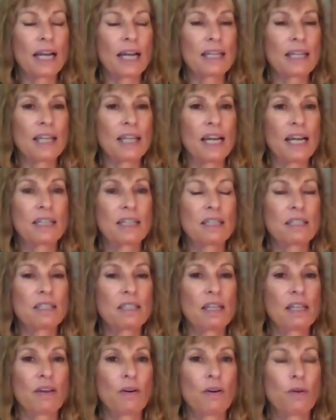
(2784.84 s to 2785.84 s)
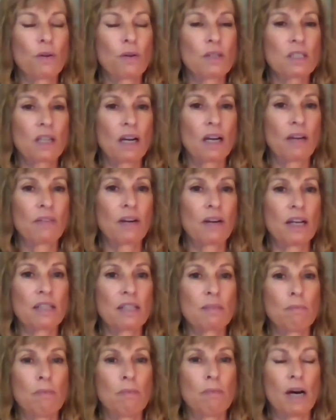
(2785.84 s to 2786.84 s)
I'd like to see the horse cover
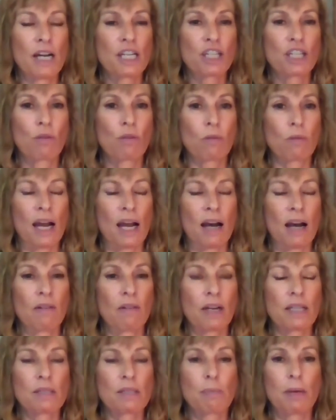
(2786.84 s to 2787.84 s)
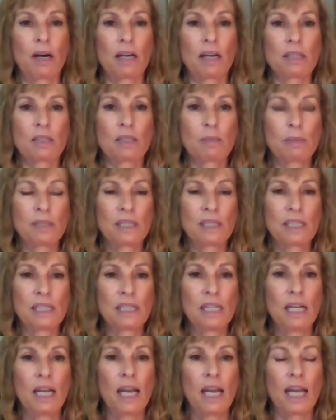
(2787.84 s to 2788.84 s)
as much ground as possible